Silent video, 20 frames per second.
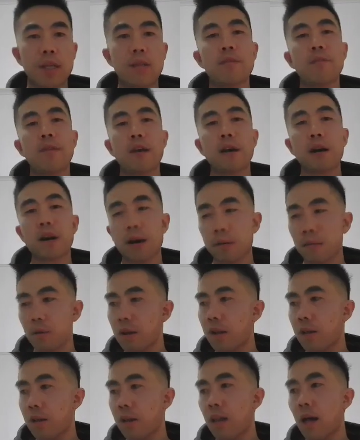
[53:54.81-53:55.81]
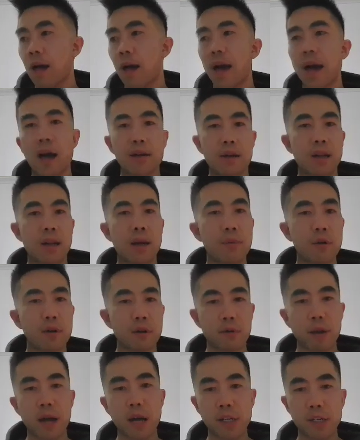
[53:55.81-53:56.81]
And if they are, like, how can I
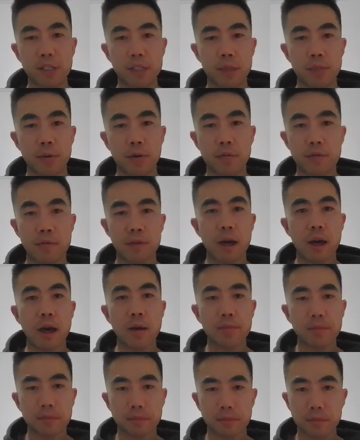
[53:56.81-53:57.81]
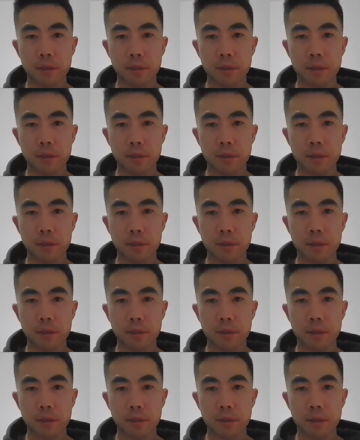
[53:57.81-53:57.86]
build a relationship off of that?